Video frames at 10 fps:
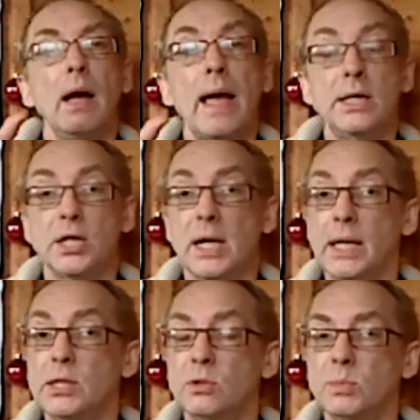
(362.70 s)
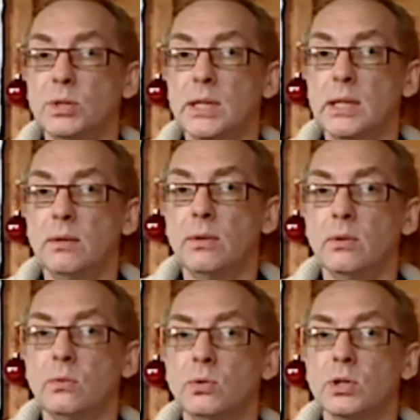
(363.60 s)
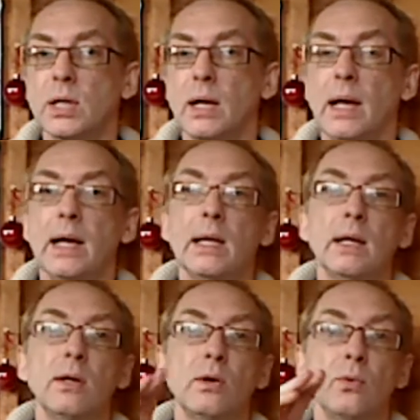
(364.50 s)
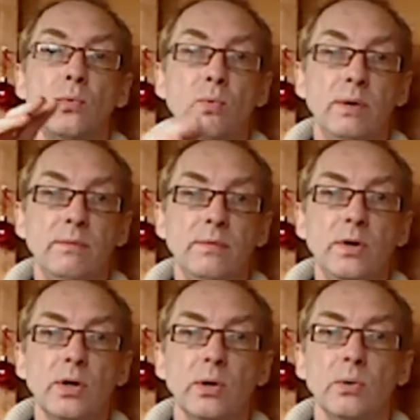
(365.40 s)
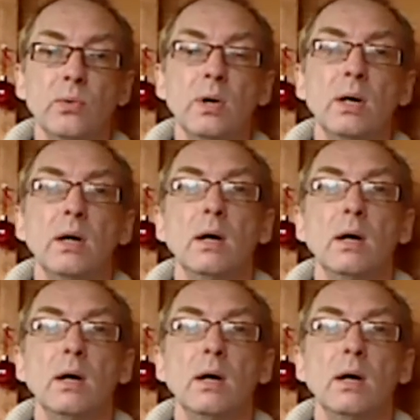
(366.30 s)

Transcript: Educational materials and review,